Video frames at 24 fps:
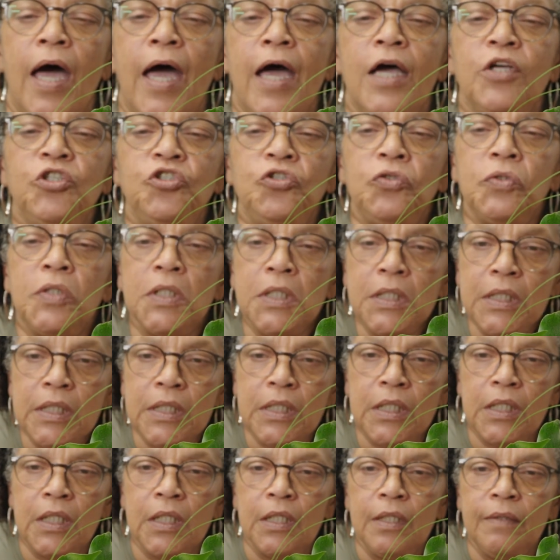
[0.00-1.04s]
As you can
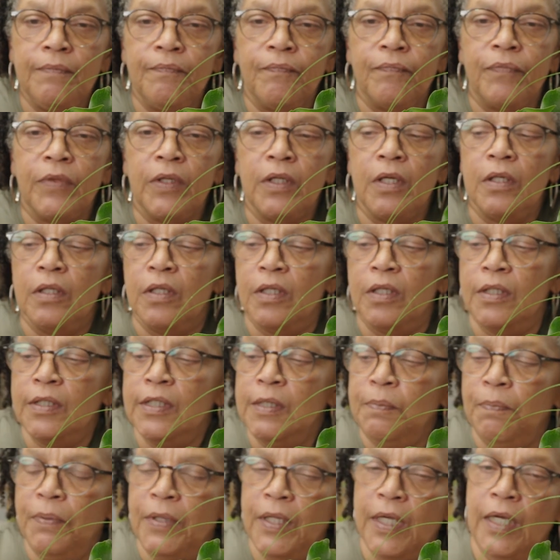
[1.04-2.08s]
see, this
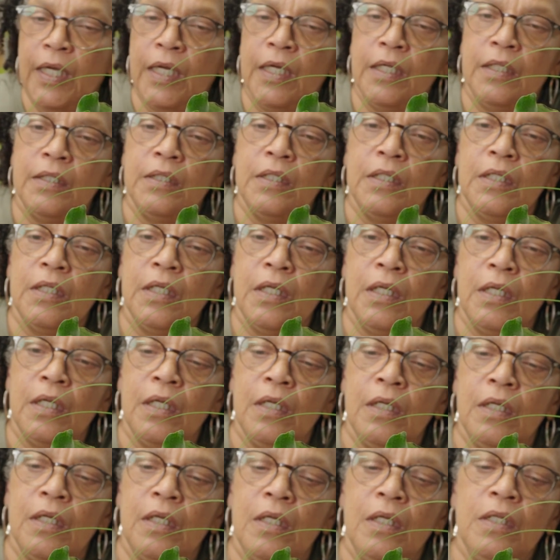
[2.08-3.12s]
plant
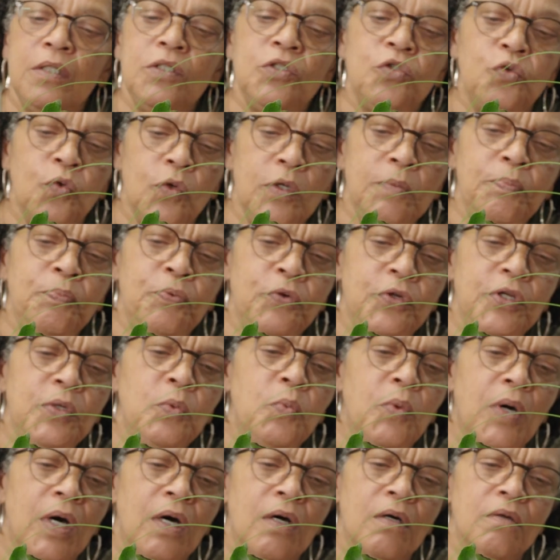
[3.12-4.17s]
is doing pretty
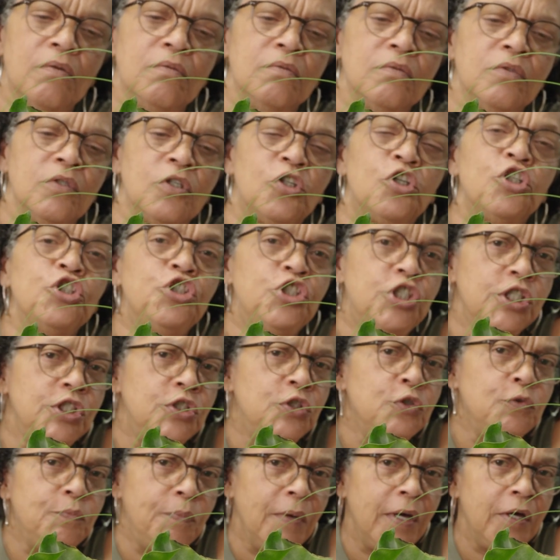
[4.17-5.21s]
well. Could she
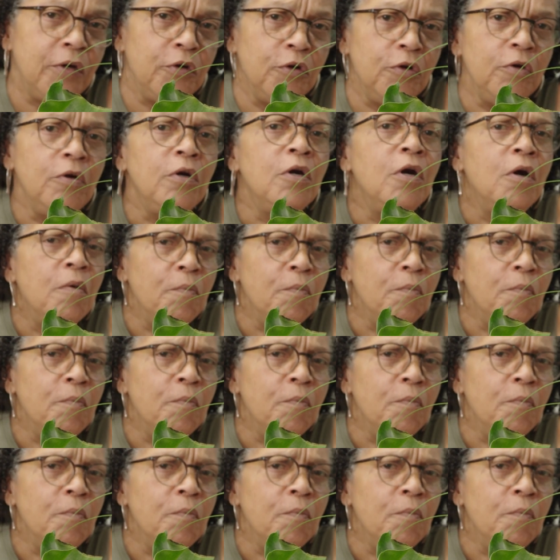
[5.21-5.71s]
do better?